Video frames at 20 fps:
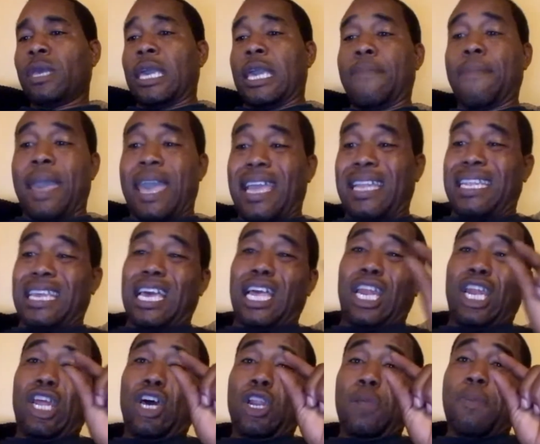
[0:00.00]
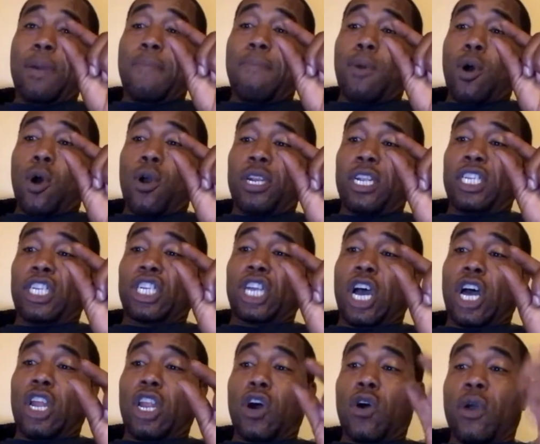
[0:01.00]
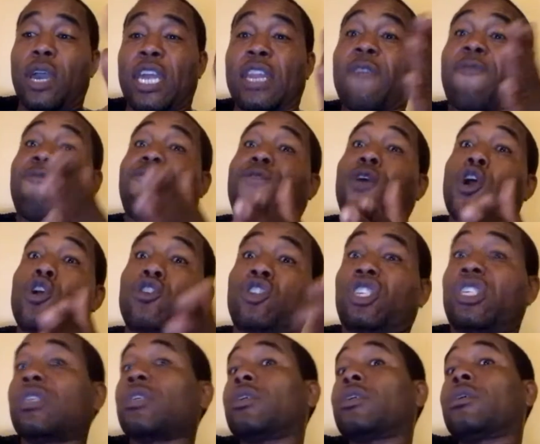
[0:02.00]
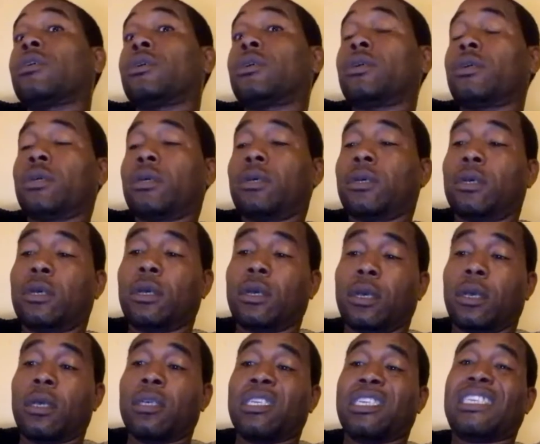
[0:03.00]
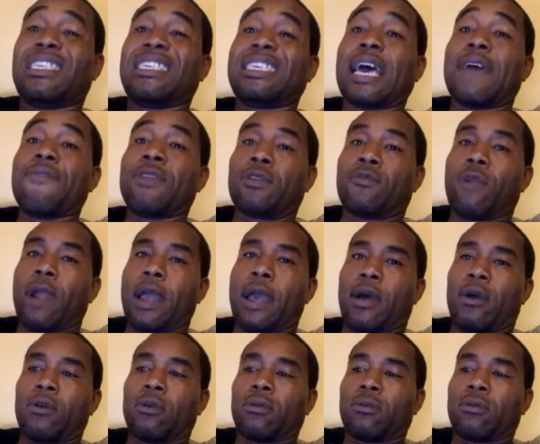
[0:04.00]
He may did a little bit more than Charlo in the first 7 rounds.